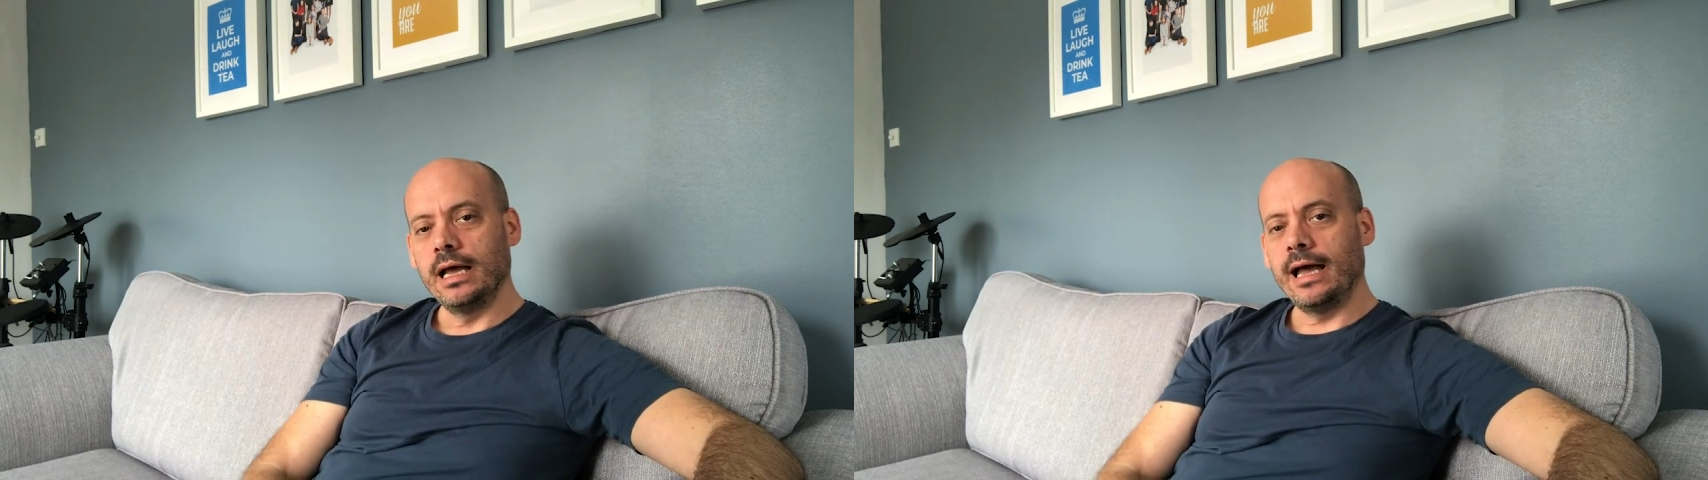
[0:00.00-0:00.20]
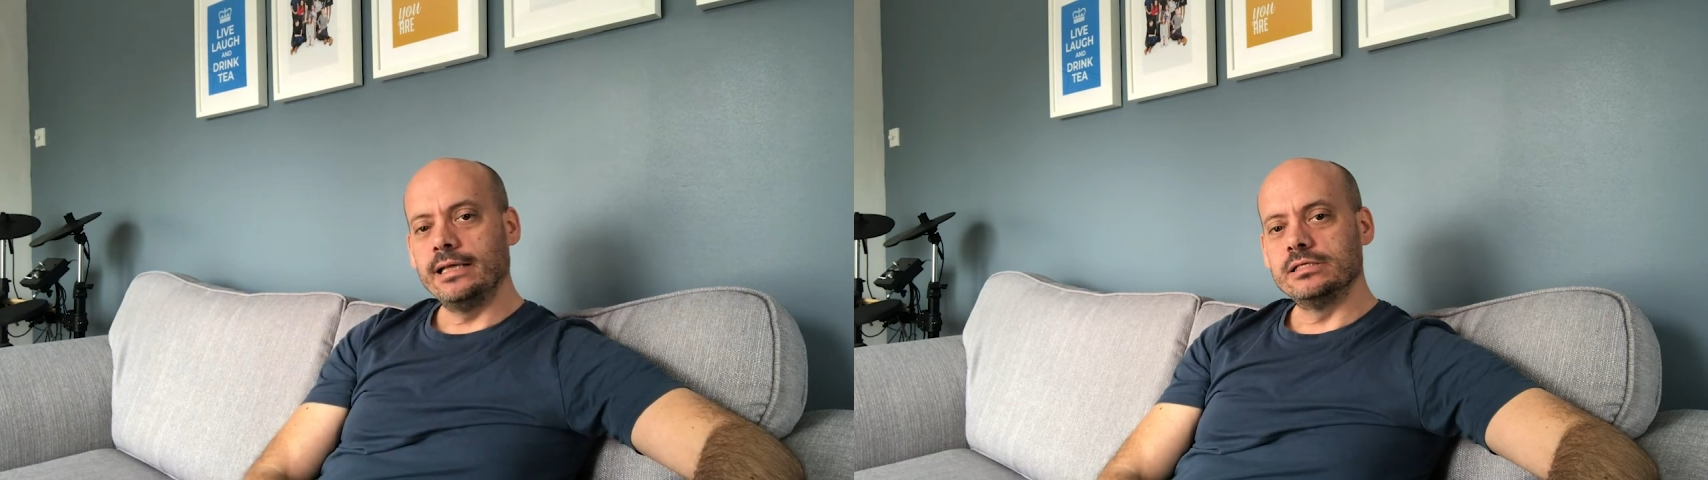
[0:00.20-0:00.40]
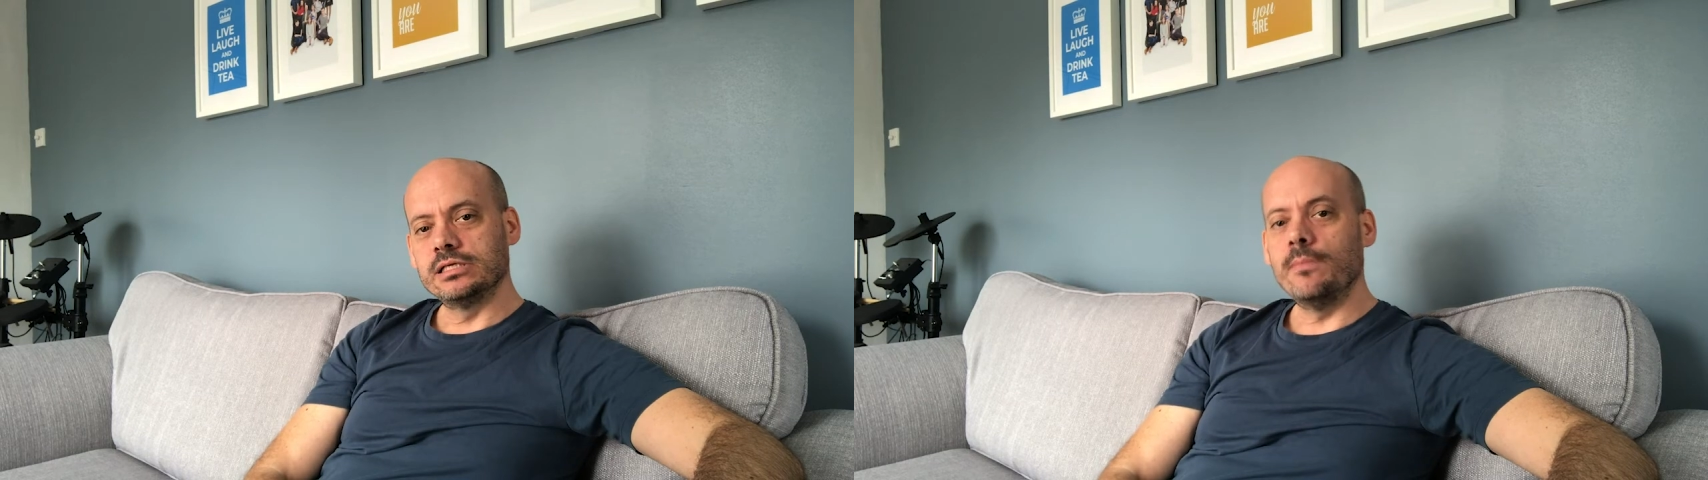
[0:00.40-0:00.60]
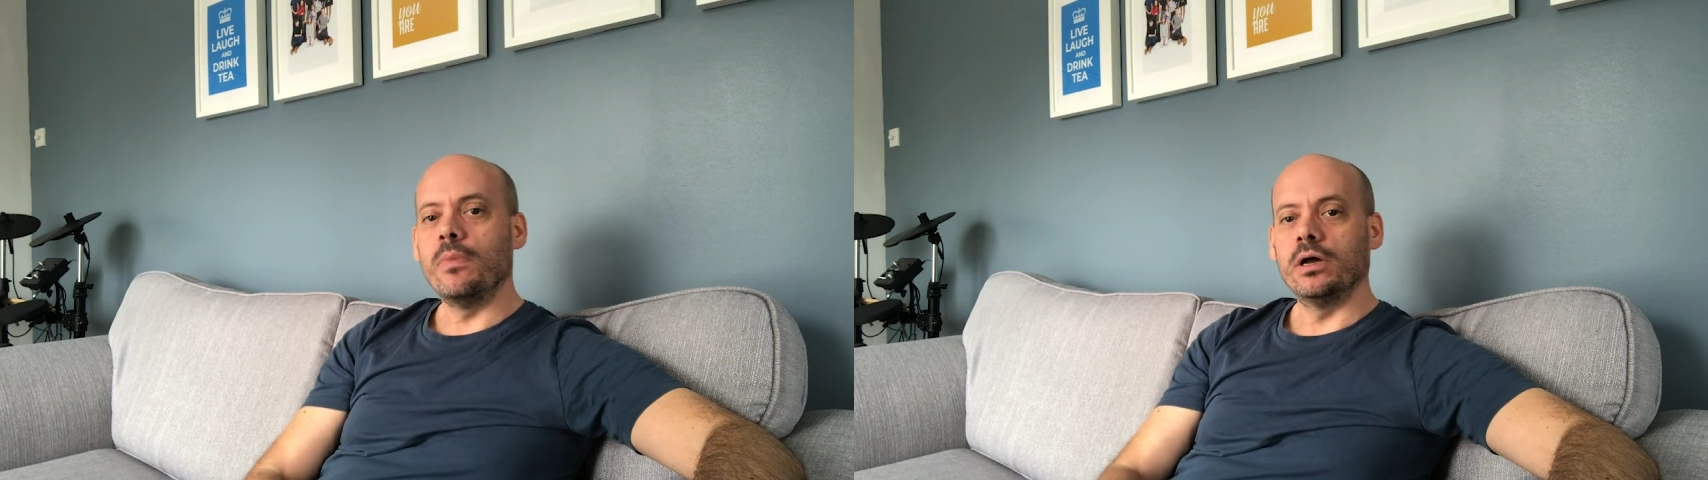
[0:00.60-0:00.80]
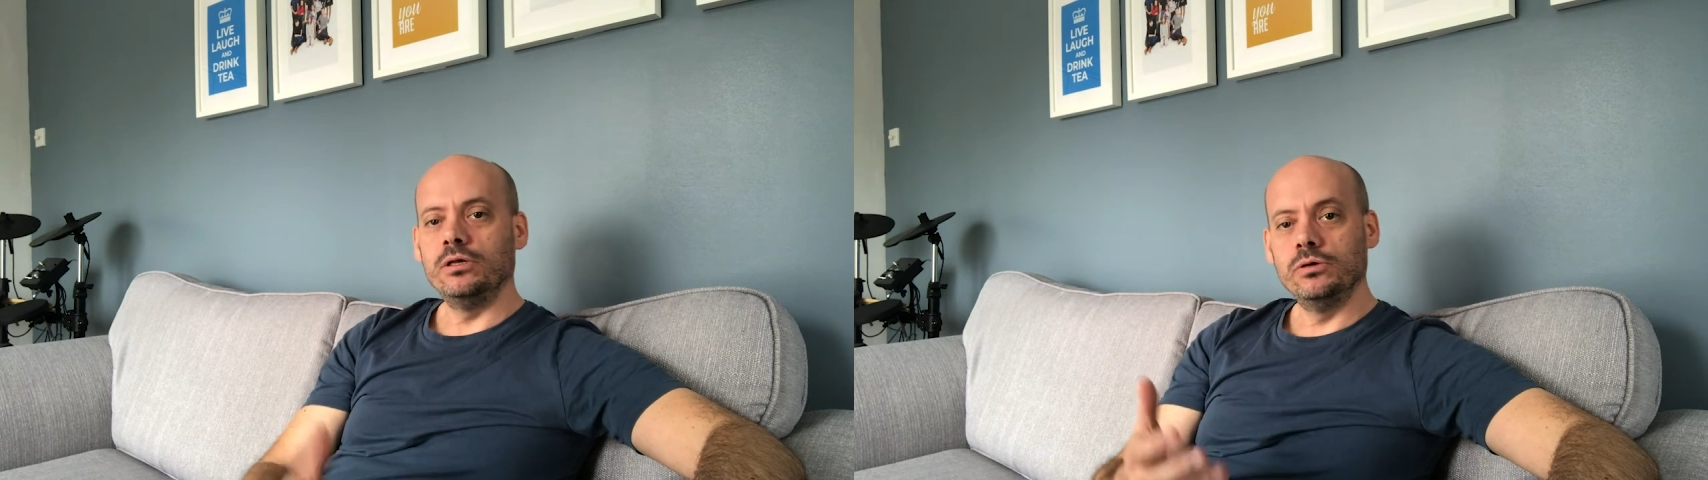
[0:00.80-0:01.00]
And some
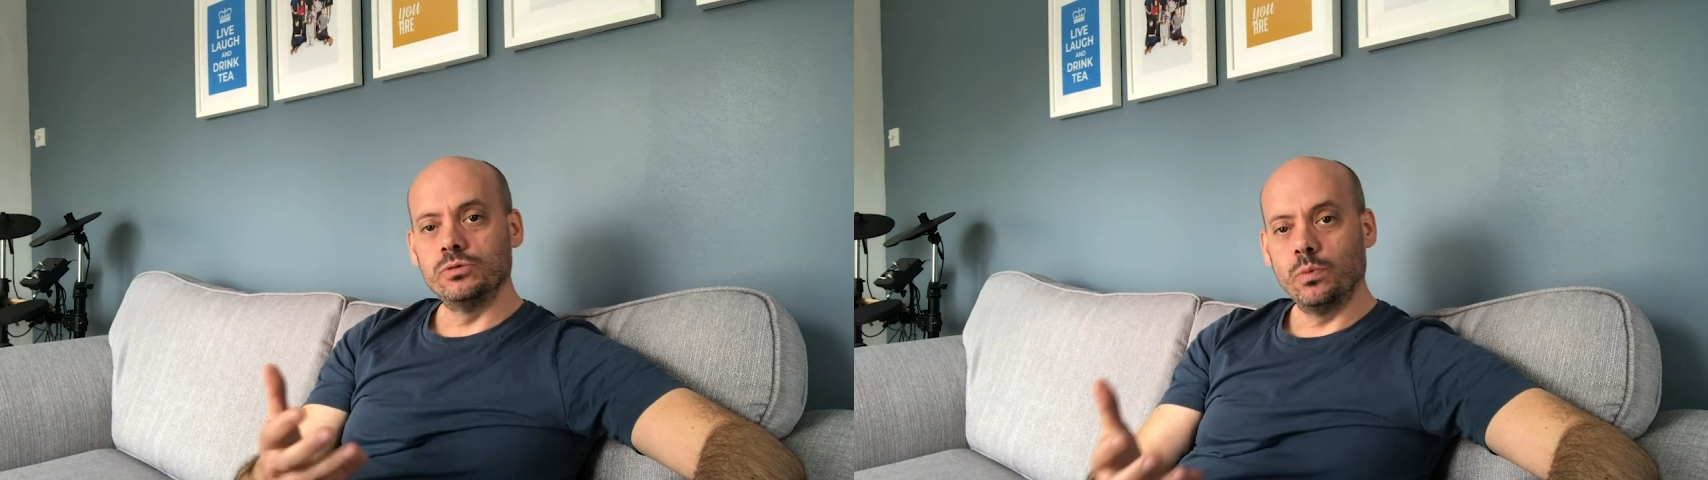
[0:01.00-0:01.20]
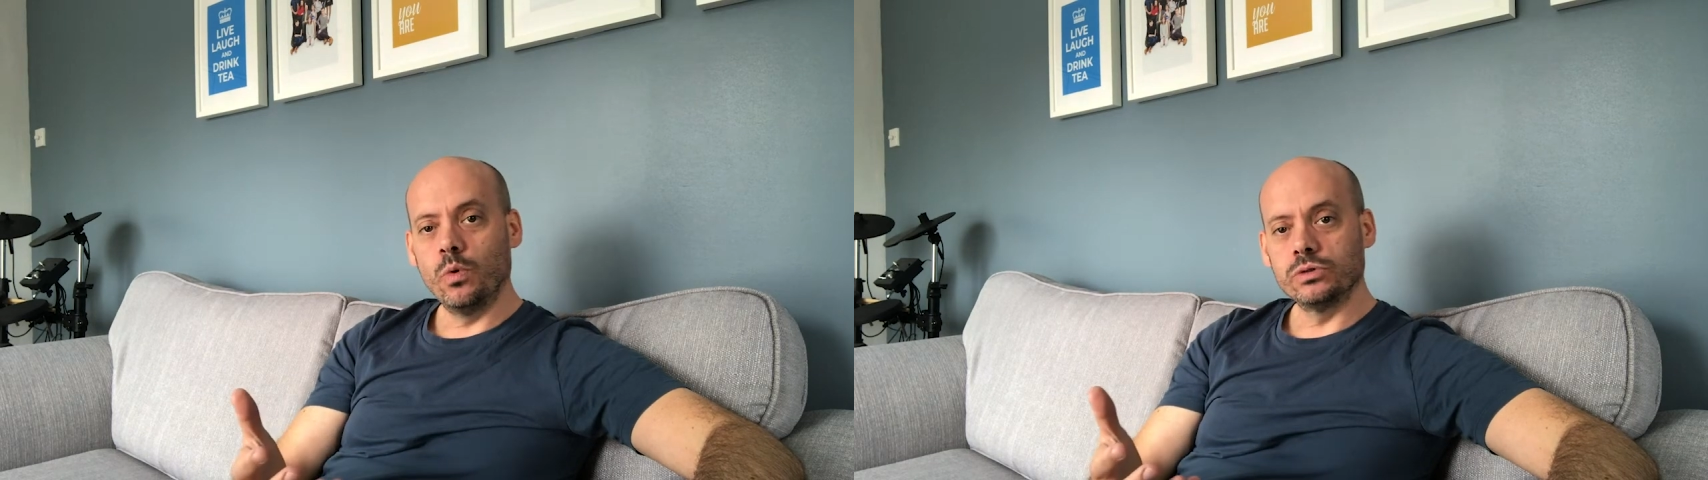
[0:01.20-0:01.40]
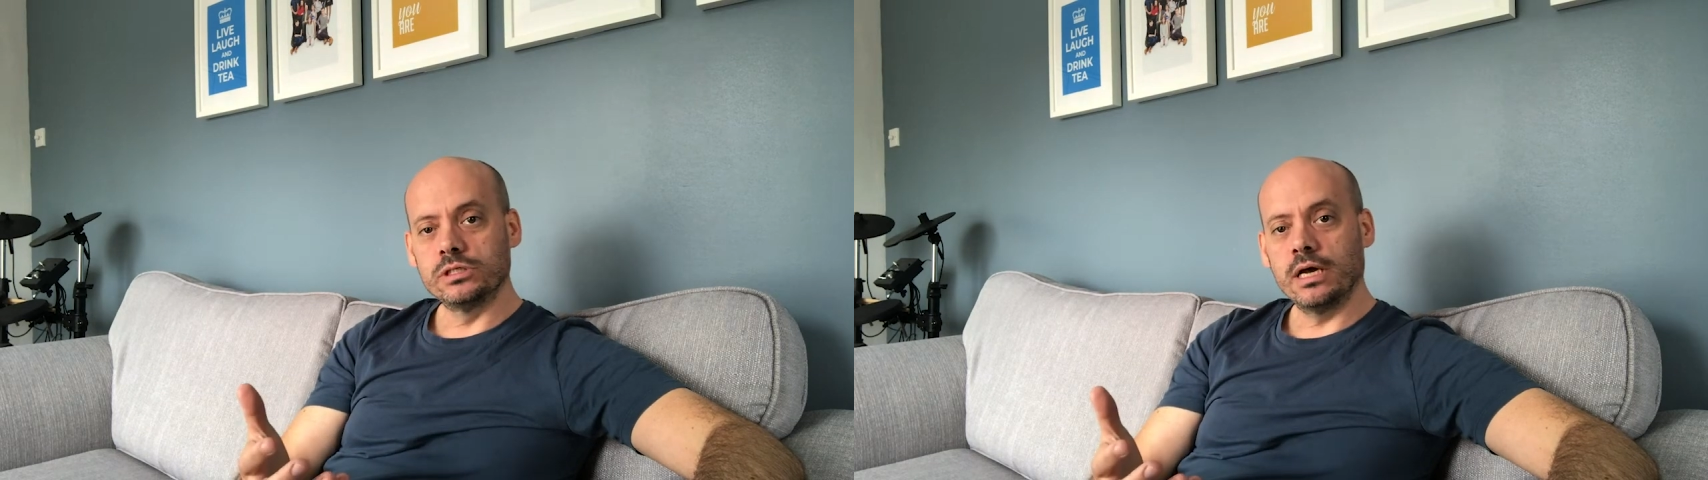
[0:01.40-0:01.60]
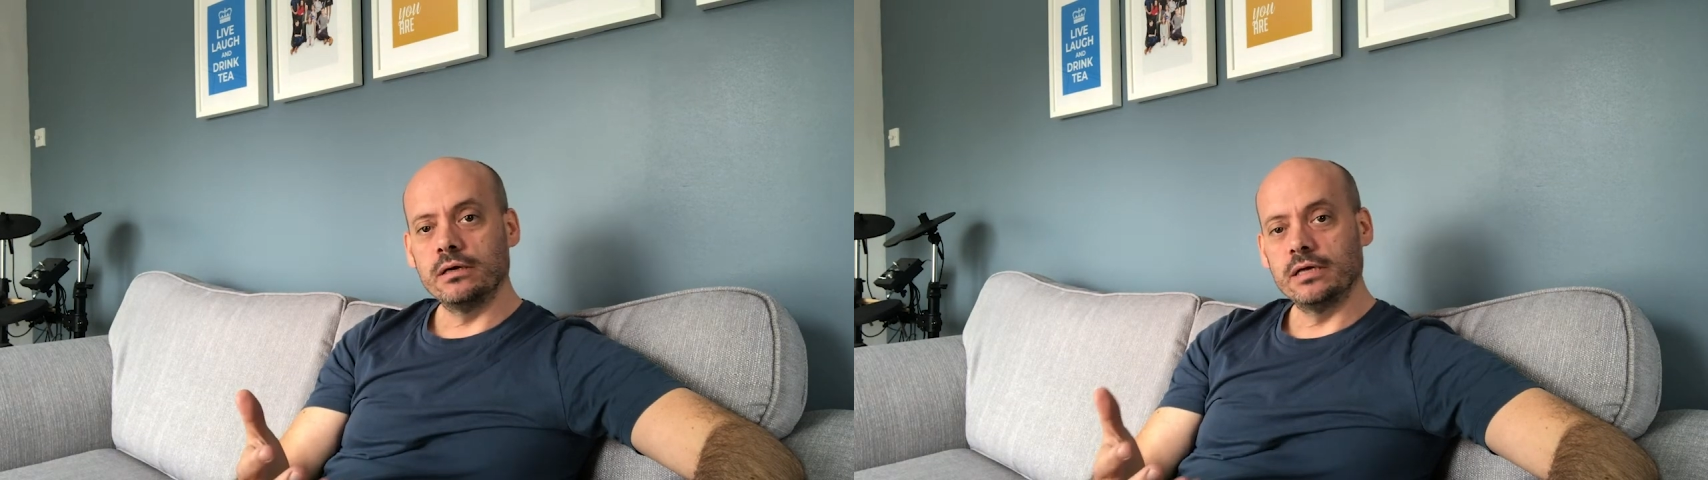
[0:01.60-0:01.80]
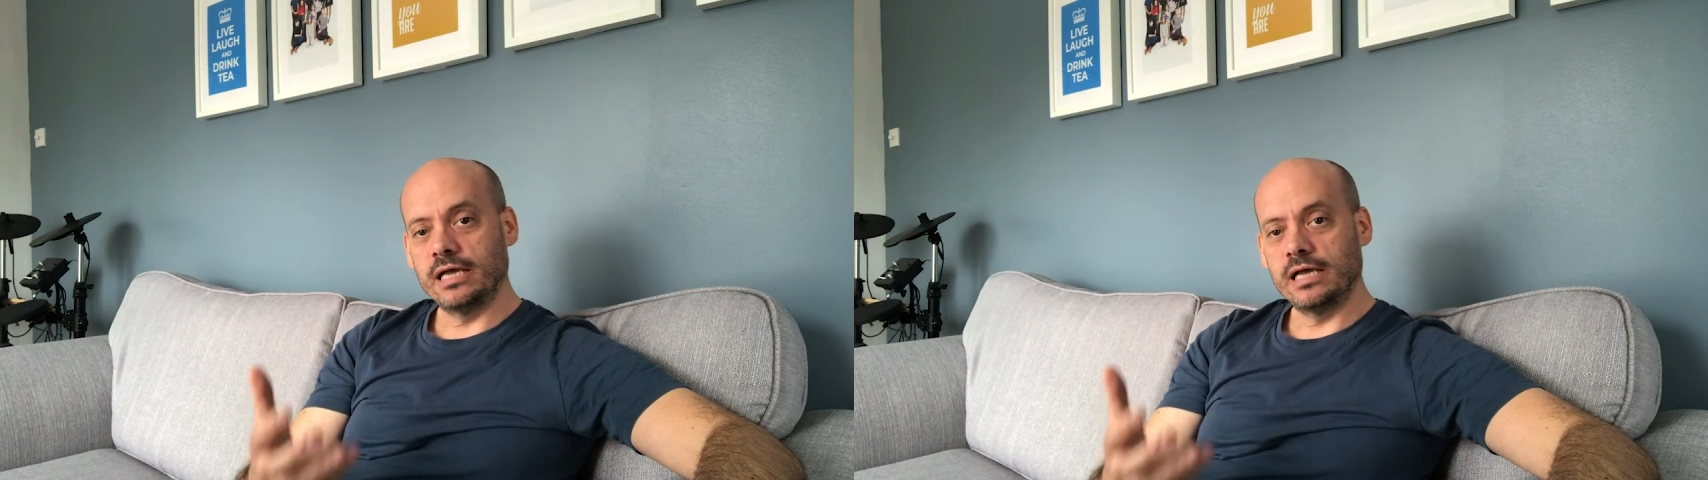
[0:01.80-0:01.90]
might use water,